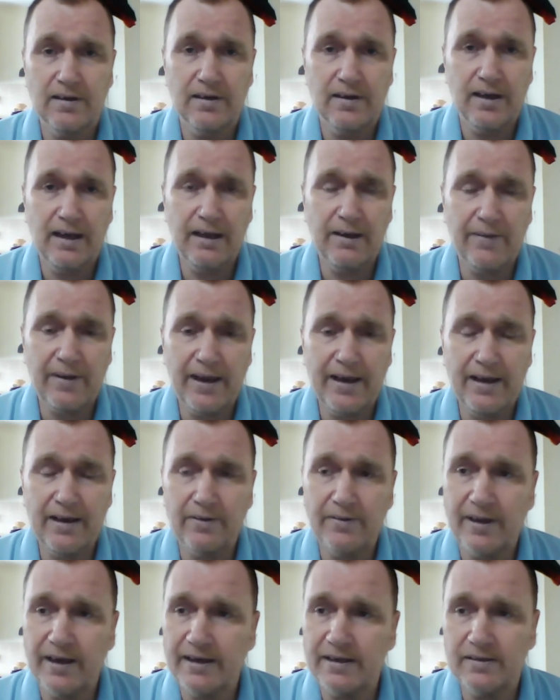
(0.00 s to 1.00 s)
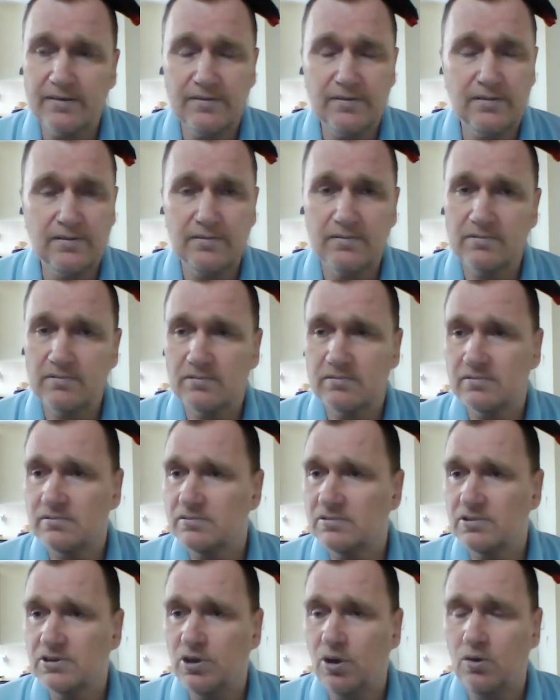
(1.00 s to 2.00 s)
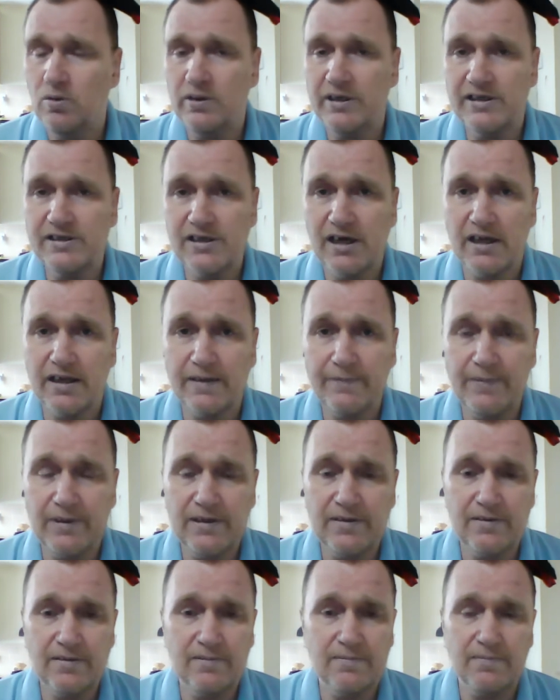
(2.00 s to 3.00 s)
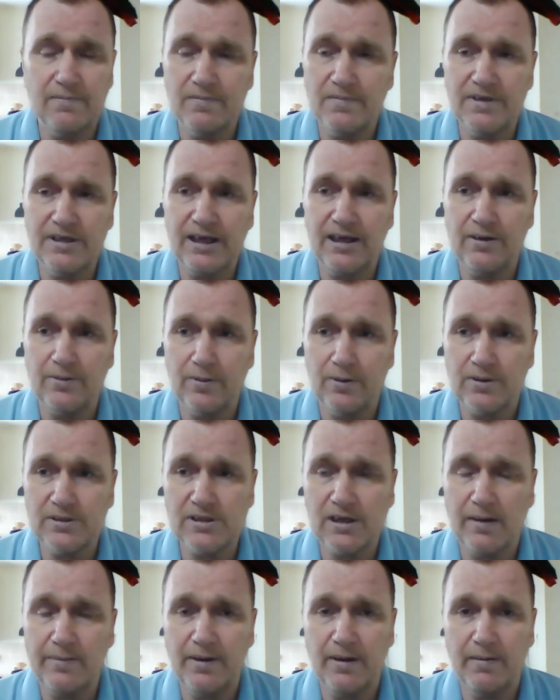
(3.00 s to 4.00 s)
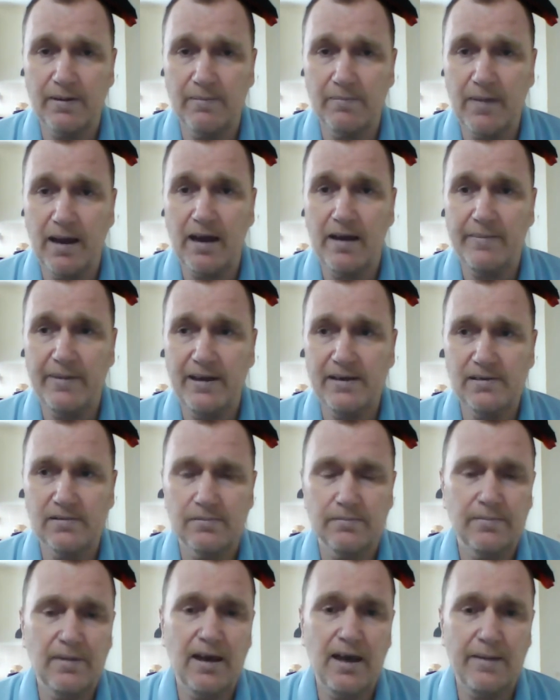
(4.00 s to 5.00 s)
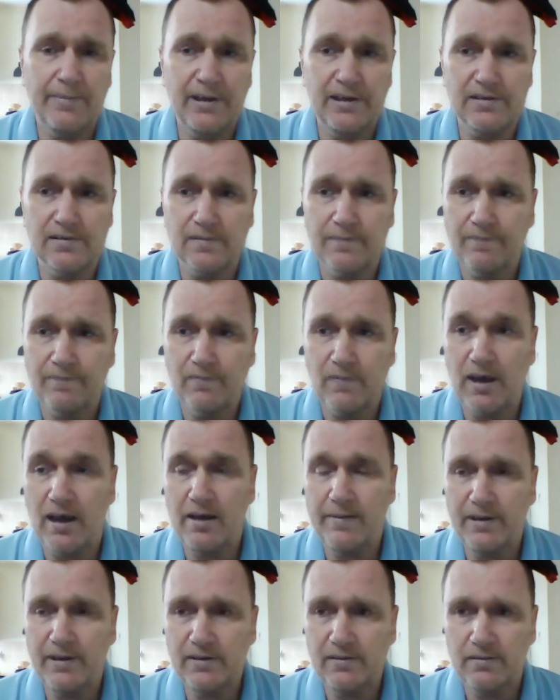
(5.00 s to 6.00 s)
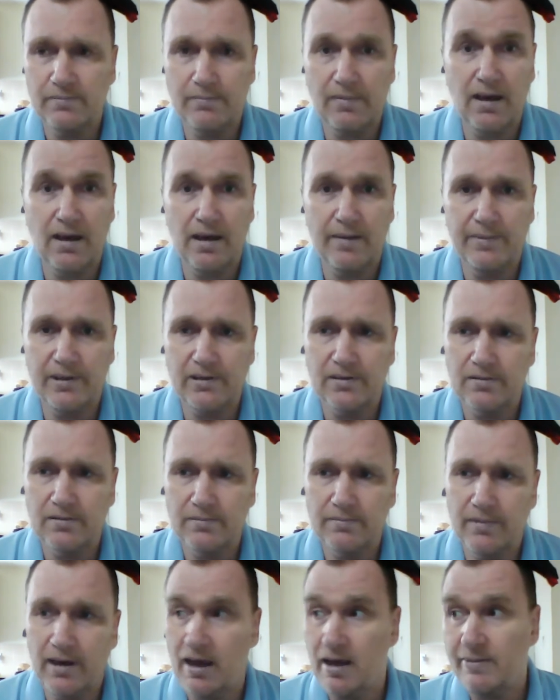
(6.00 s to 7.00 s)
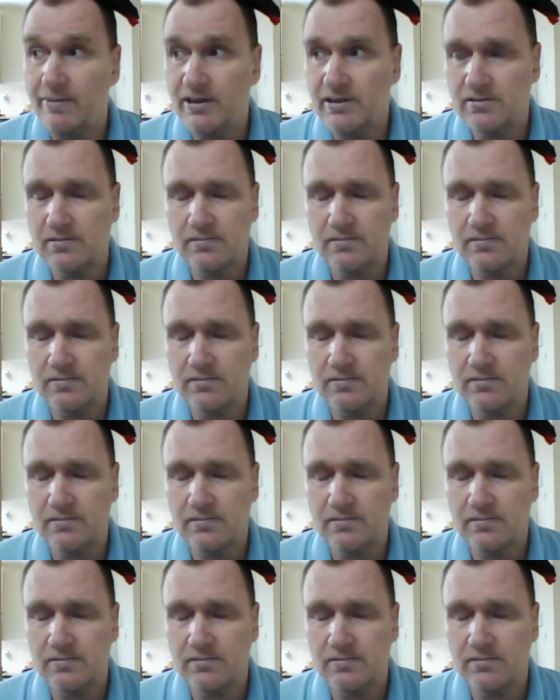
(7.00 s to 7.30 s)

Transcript: How the hell they call each other for dinner or something. Mohammed? Mohammed? Mohammed? Mohammed? Mohammed?